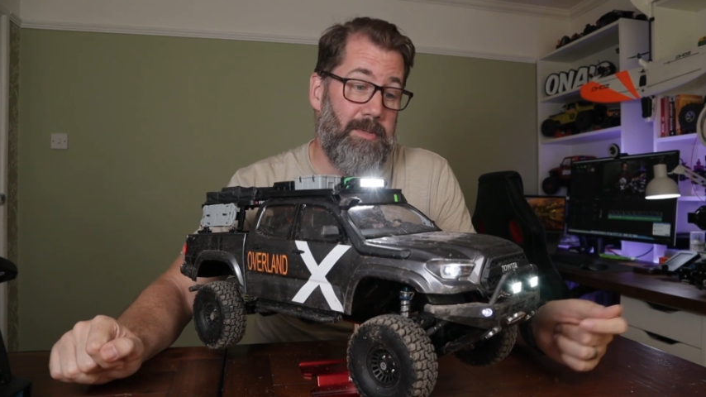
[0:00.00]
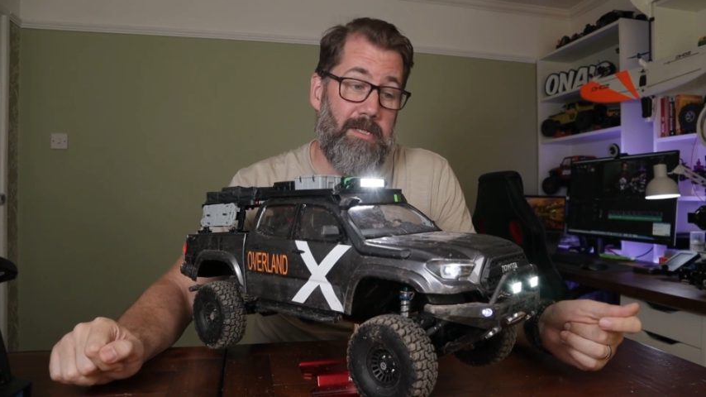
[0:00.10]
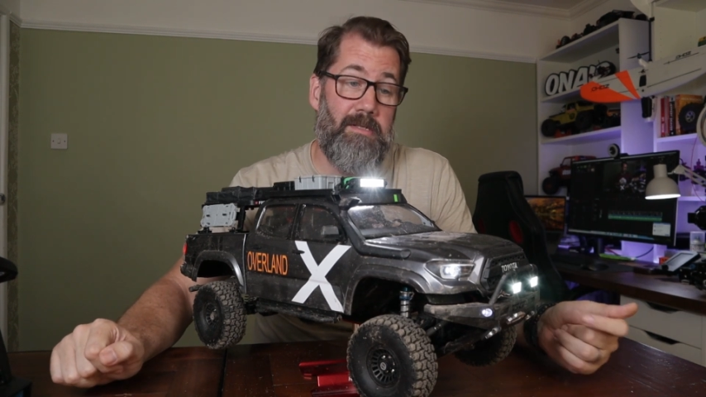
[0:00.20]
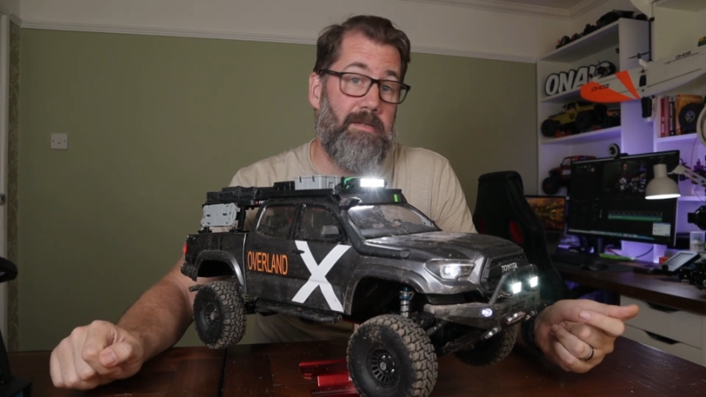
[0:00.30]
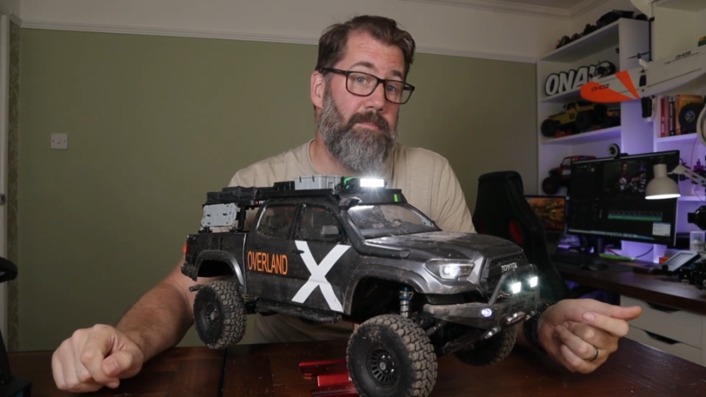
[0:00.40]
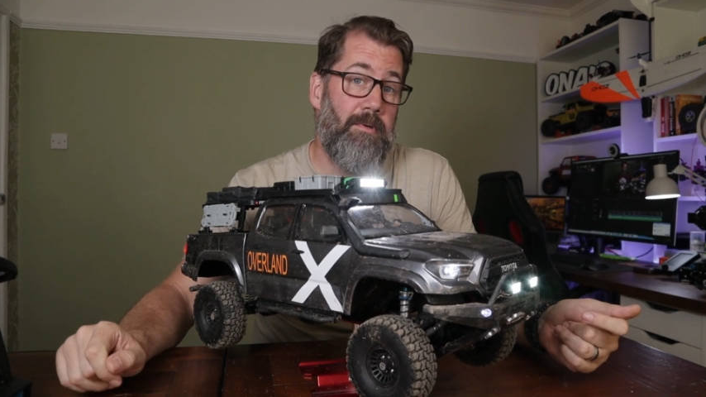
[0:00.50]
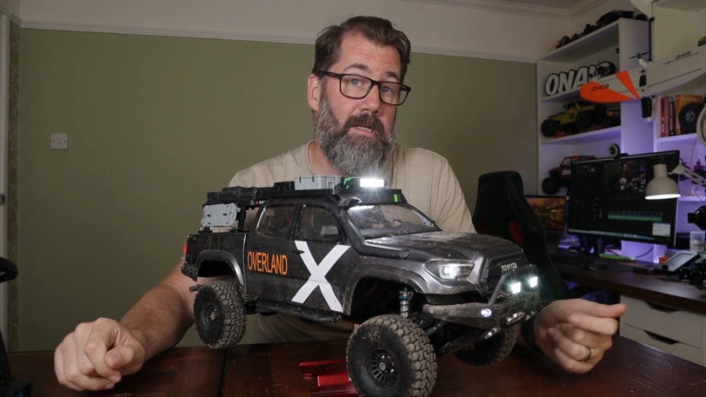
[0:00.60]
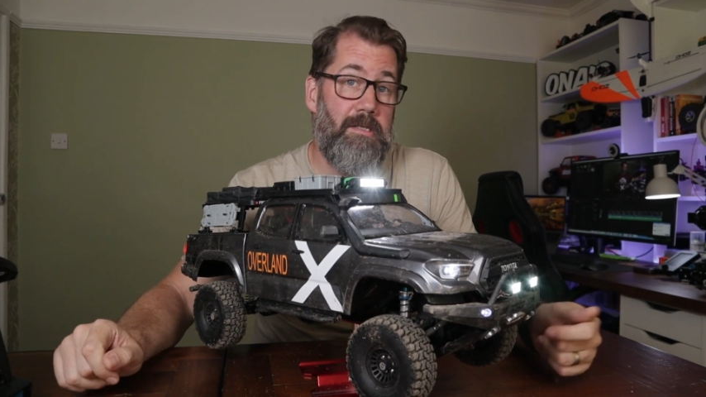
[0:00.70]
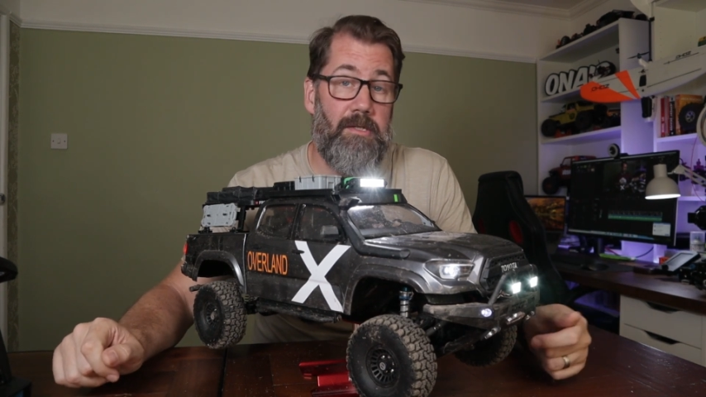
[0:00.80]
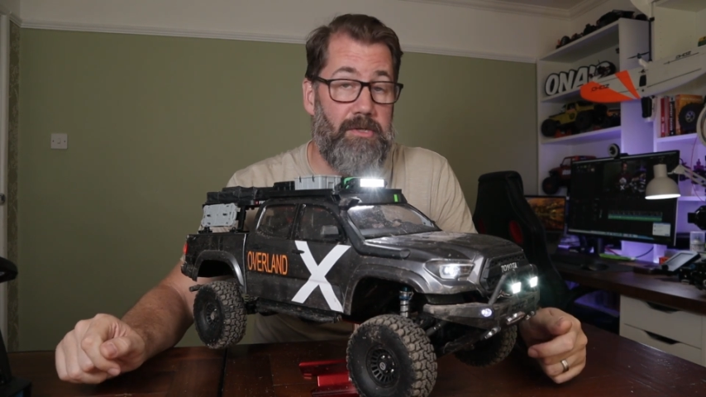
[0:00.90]
because of the
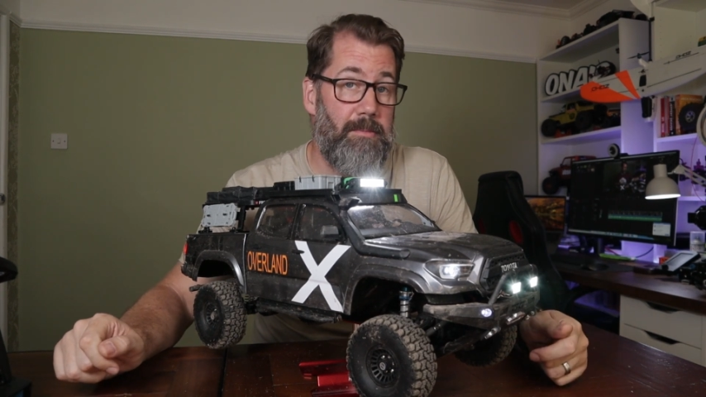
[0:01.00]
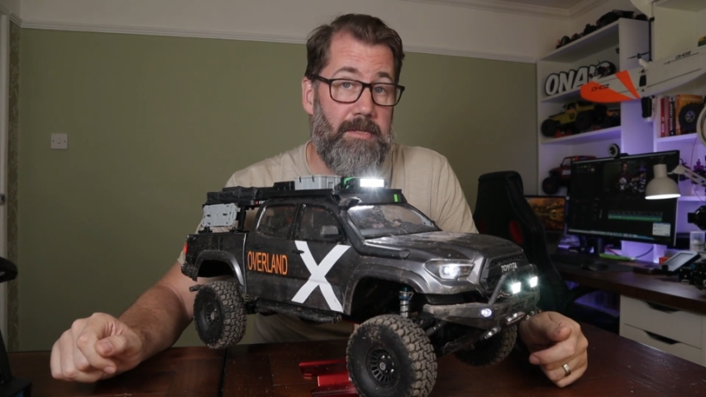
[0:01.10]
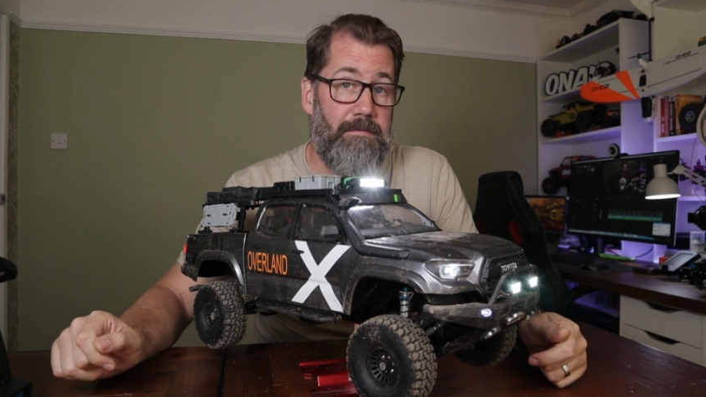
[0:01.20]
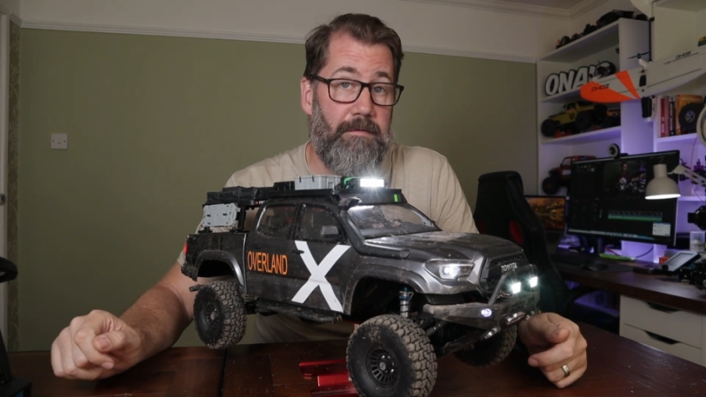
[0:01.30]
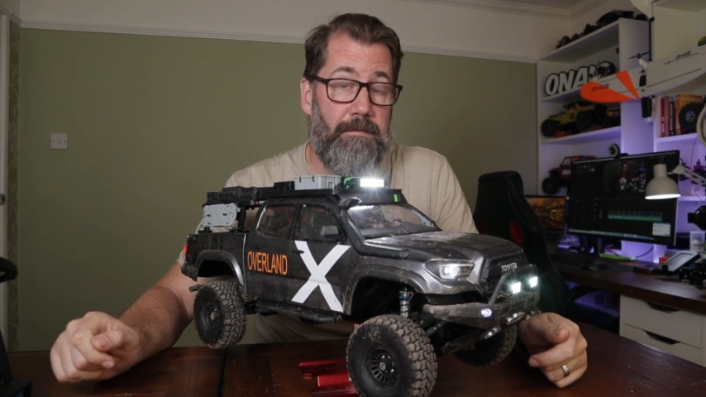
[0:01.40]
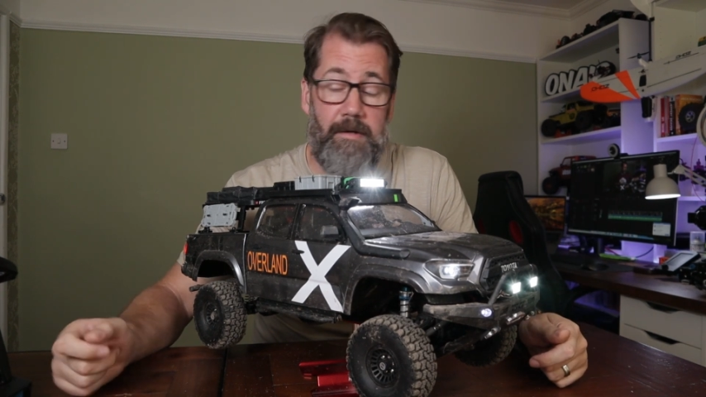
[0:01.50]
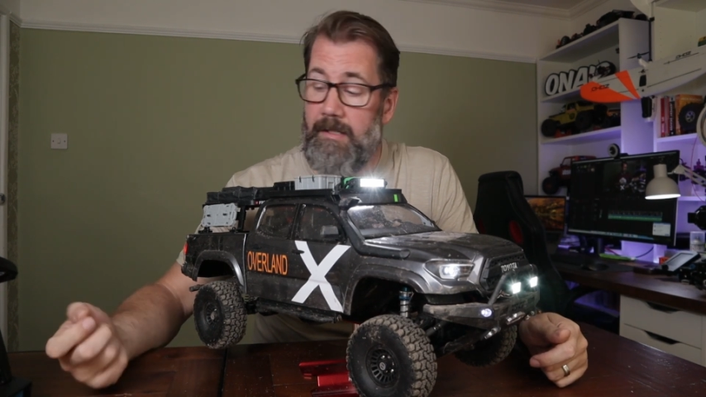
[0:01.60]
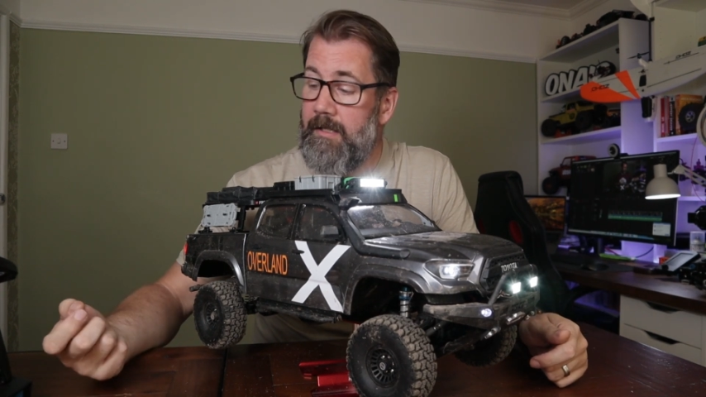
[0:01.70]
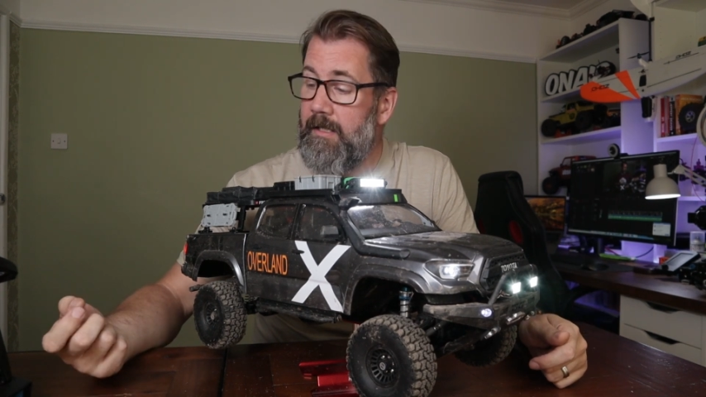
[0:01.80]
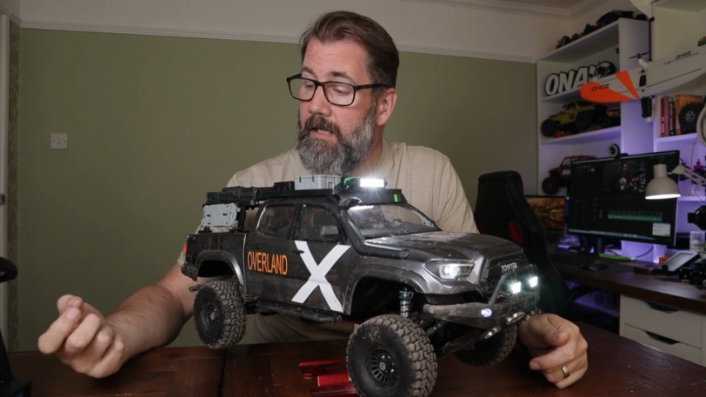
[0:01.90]
price, shipped it for free,